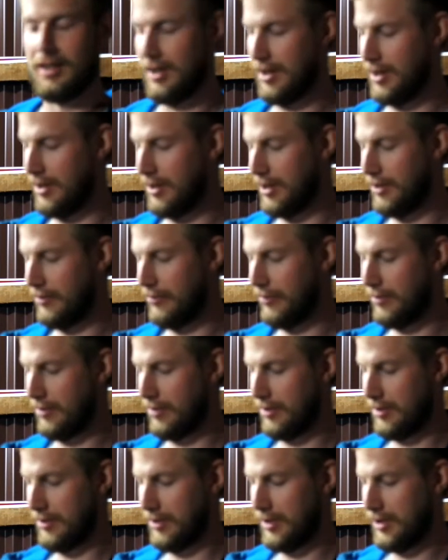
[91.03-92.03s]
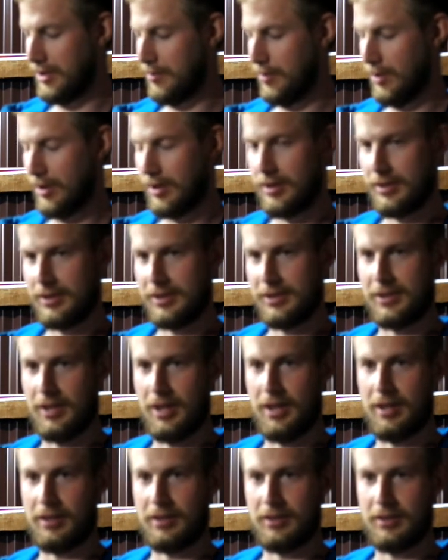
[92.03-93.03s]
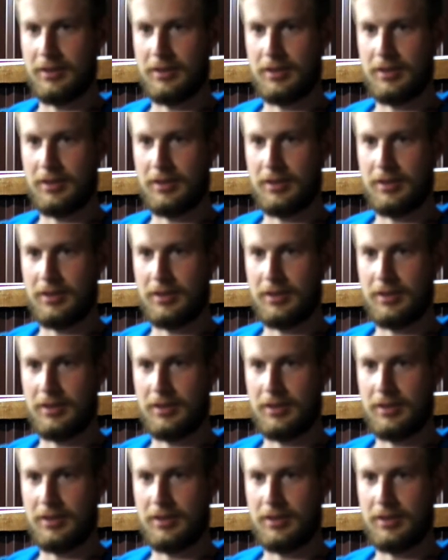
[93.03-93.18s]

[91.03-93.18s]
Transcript: and therefore this part is Zhang.